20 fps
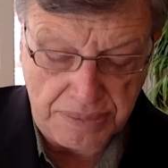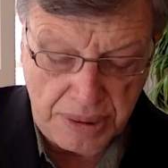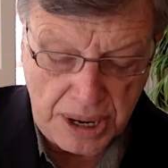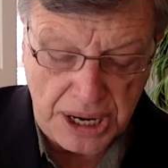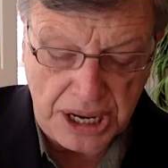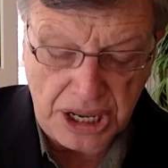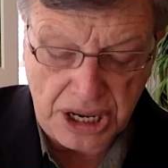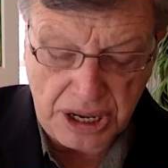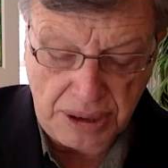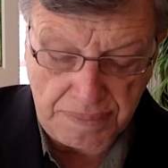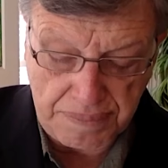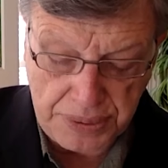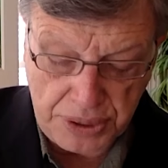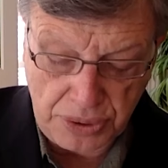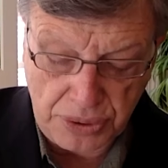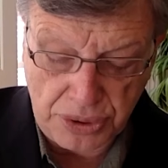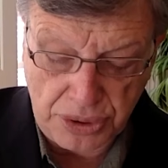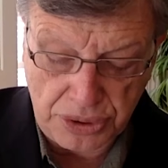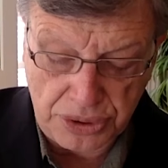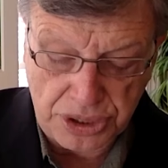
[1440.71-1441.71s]
money
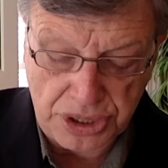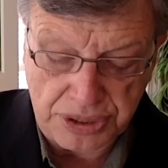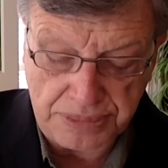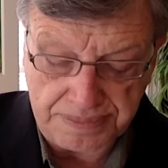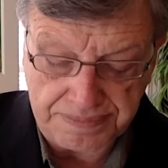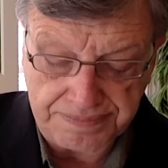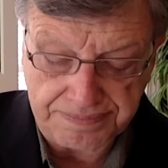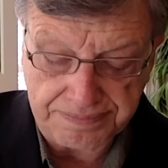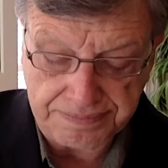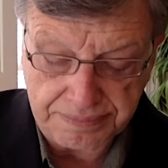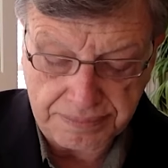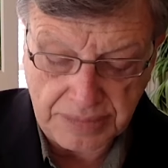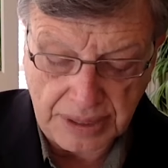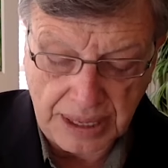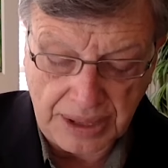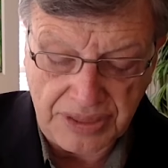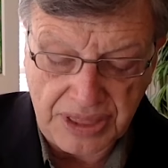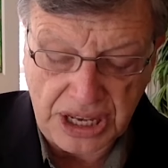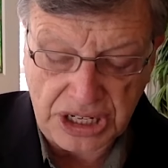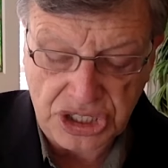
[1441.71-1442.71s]
computers
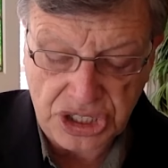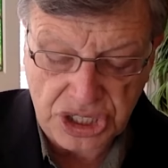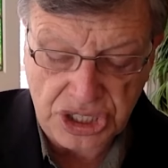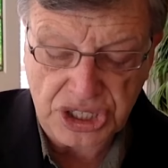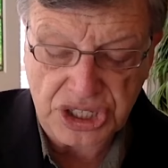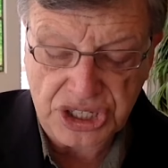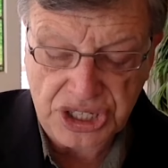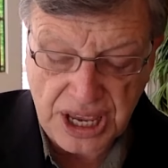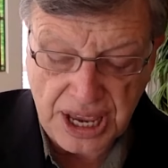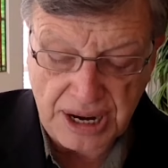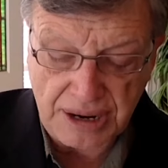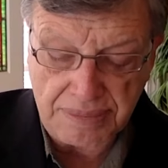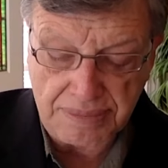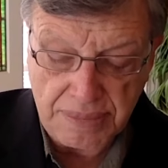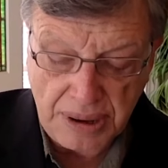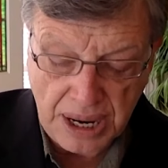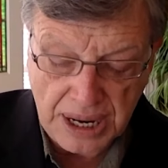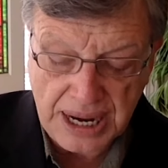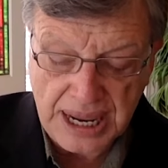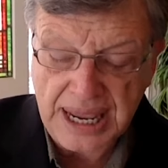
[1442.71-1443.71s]
that just send
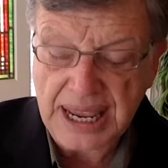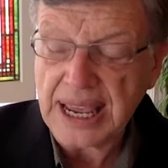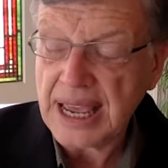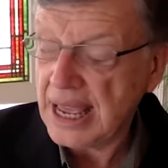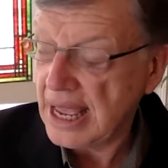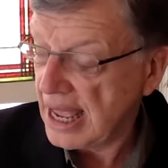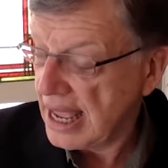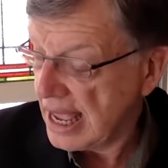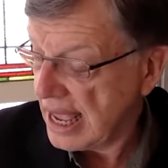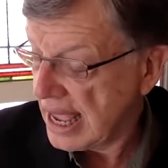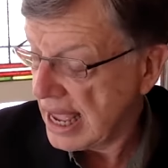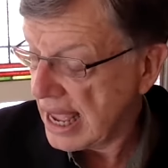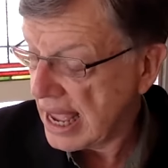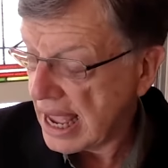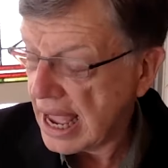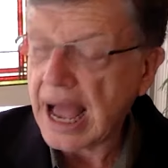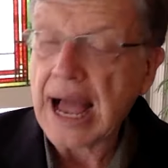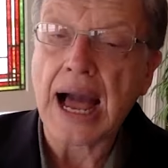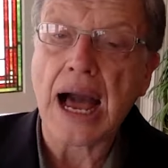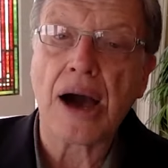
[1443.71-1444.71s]
money
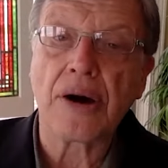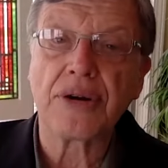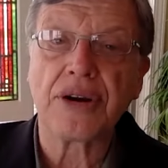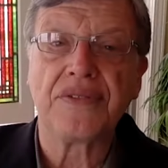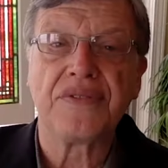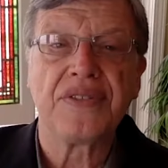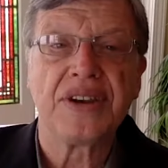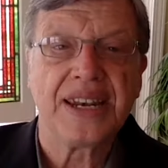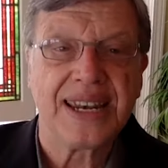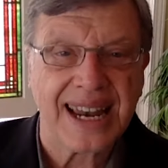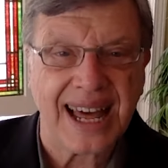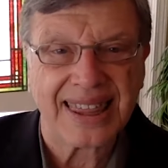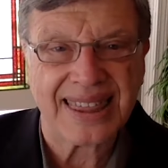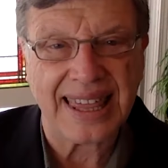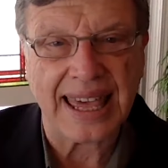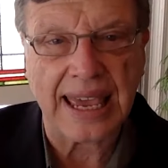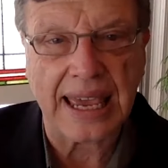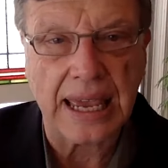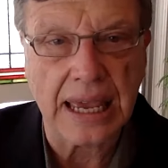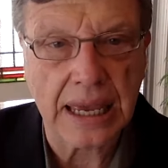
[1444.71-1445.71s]
out of
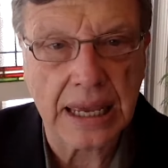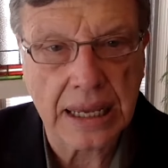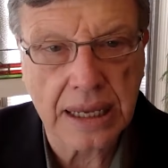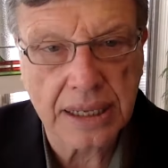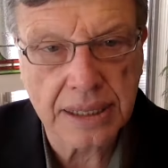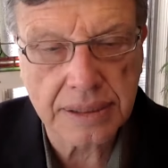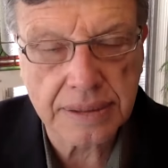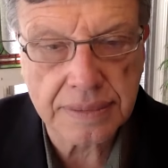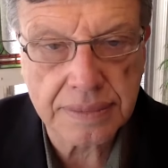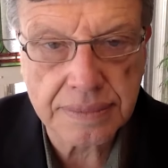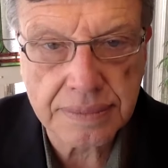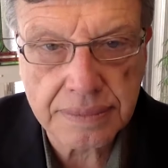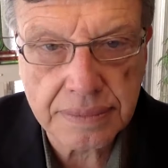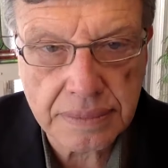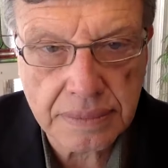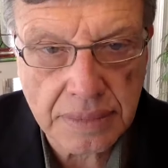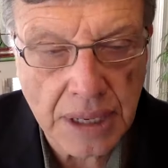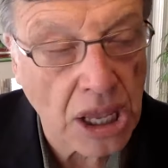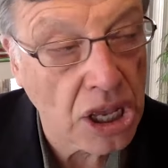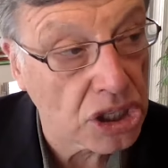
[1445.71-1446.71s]
nothing.
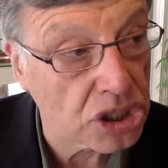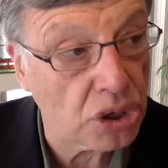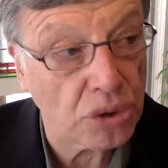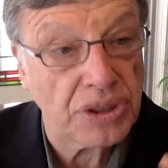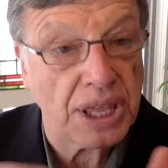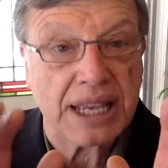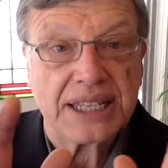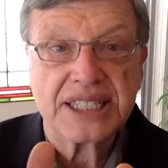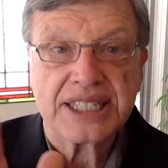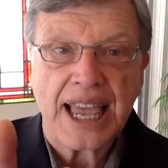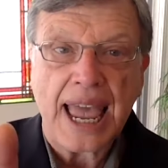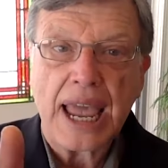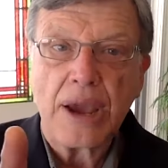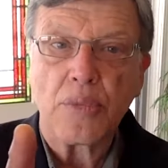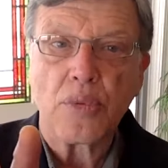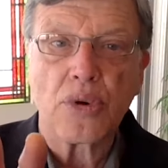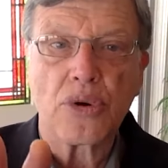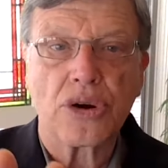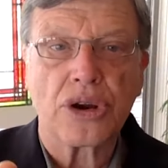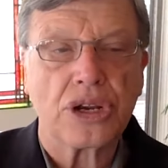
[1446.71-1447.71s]
So they say
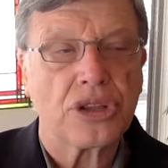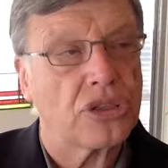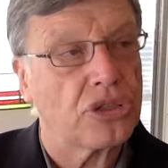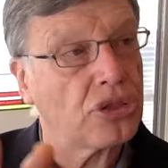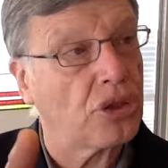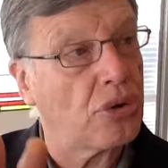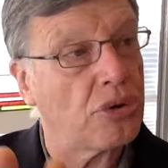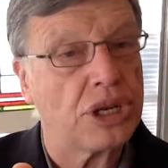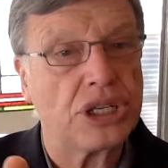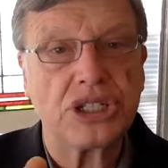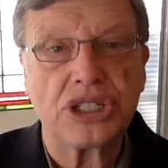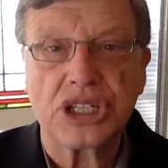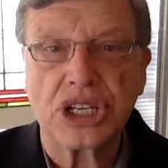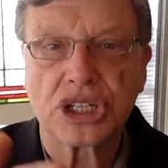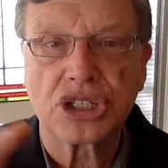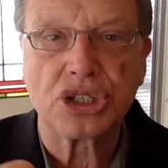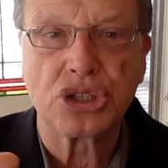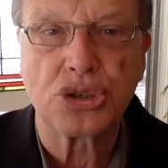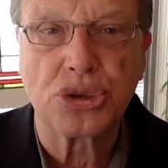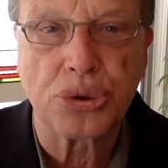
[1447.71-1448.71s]
we're
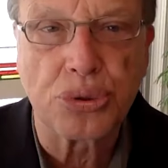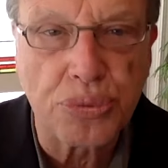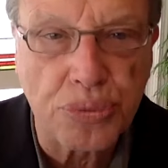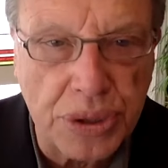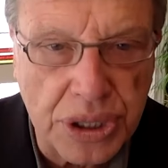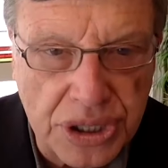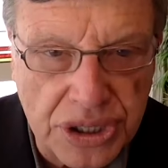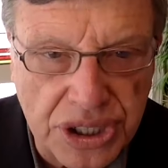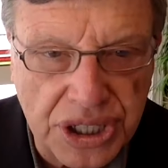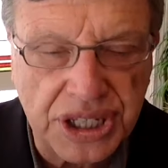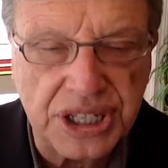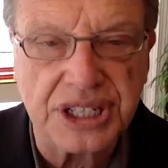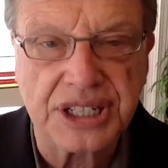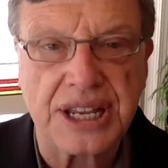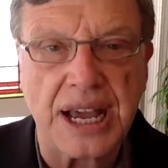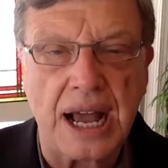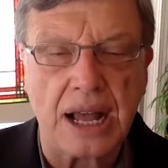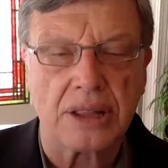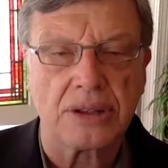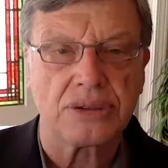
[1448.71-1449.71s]
$36
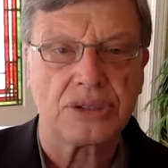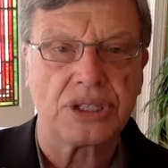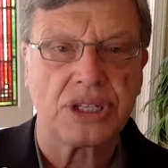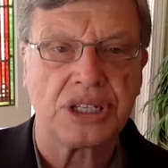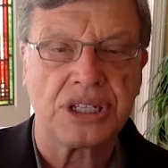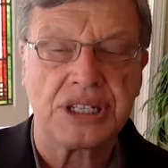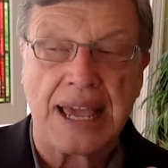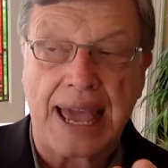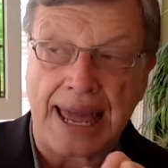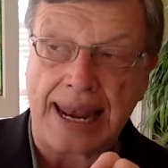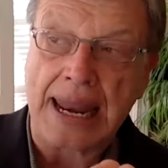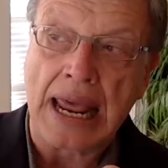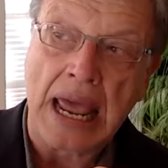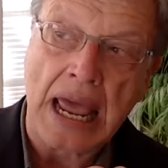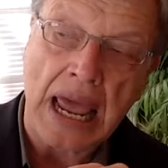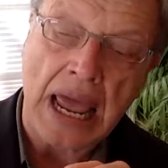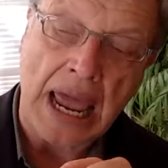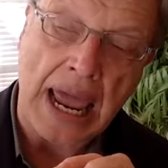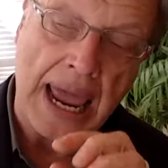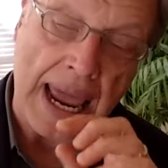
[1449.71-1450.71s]
trillion in debt,
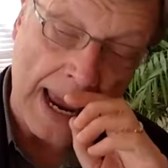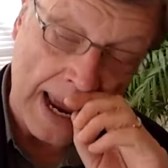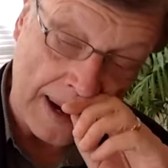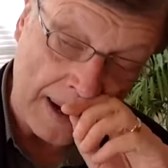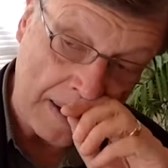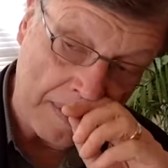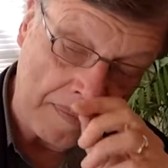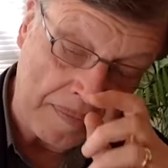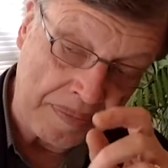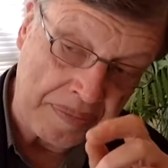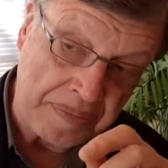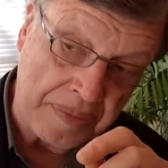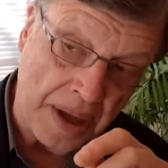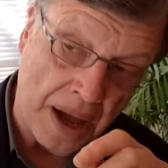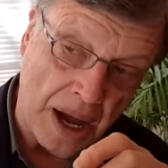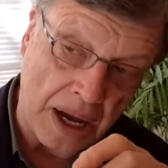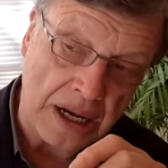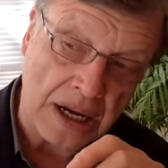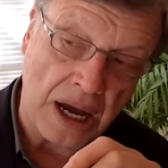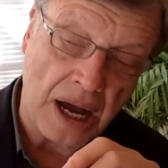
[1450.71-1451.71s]
and
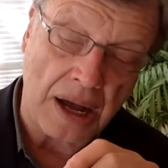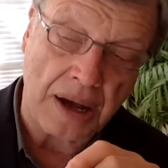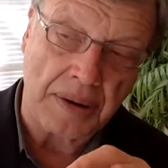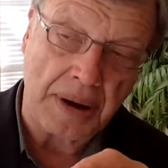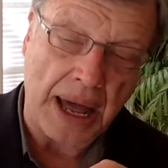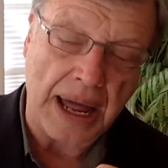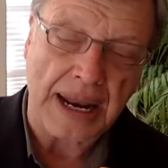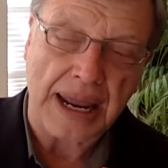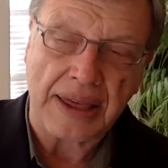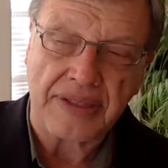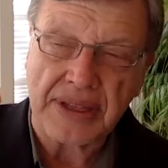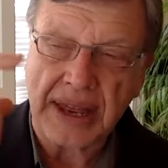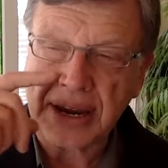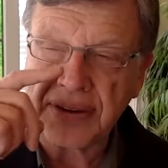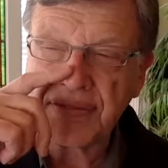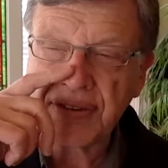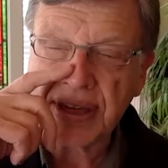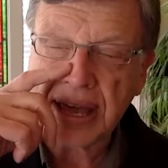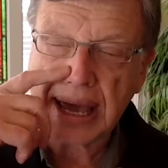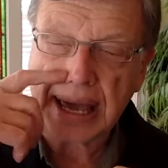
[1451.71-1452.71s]
then
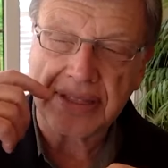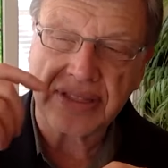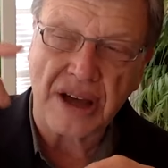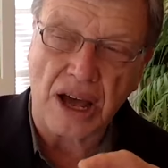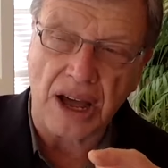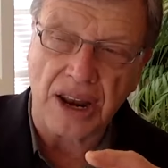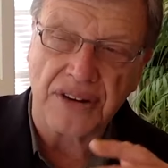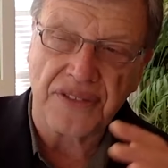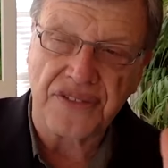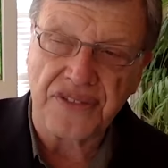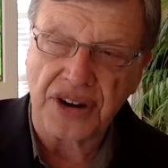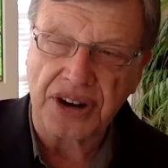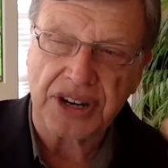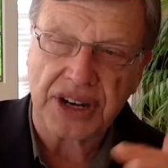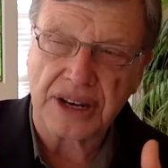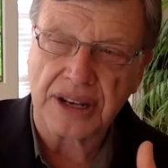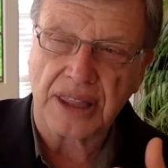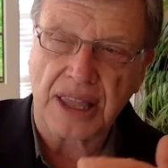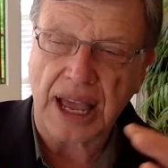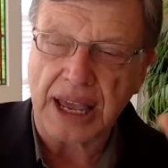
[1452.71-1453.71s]
if you add the
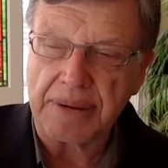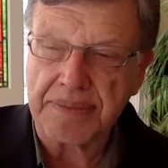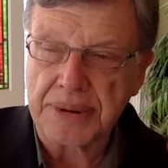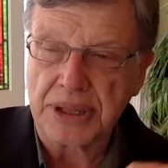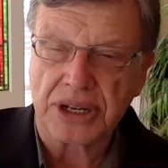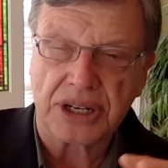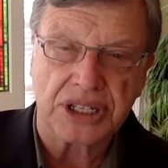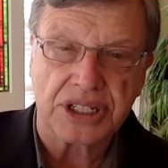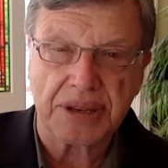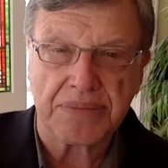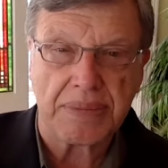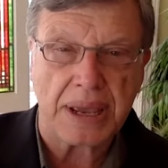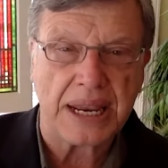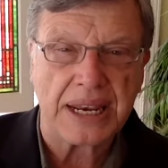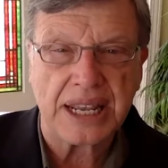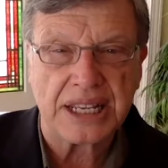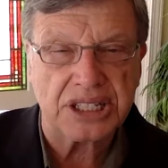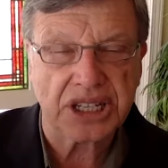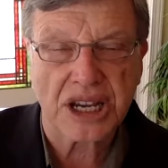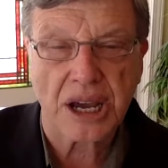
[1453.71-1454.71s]
unfunded liabilities and
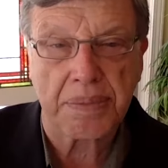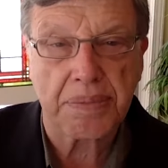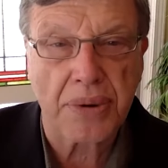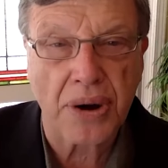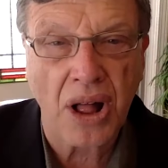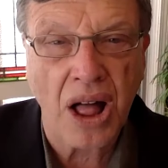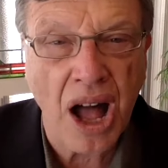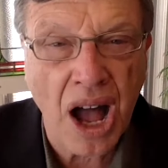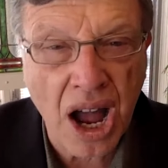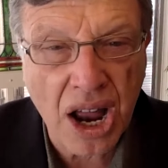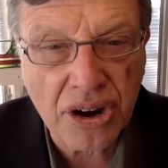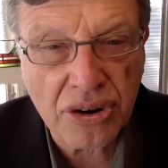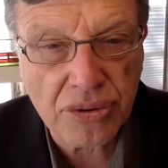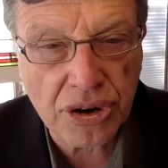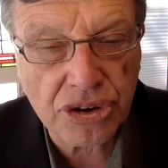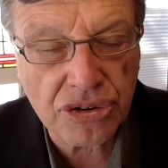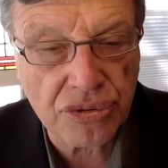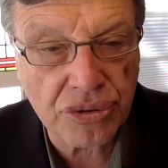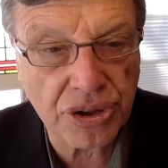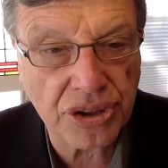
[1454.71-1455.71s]
mandates, a couple
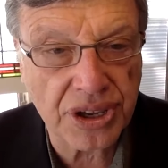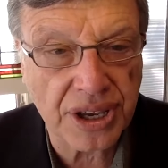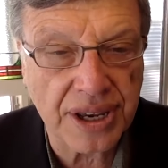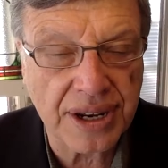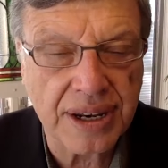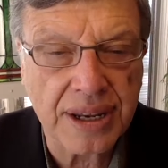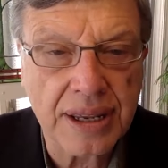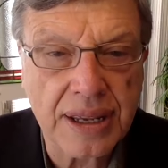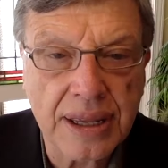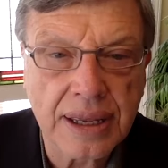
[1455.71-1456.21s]
$100 trillion.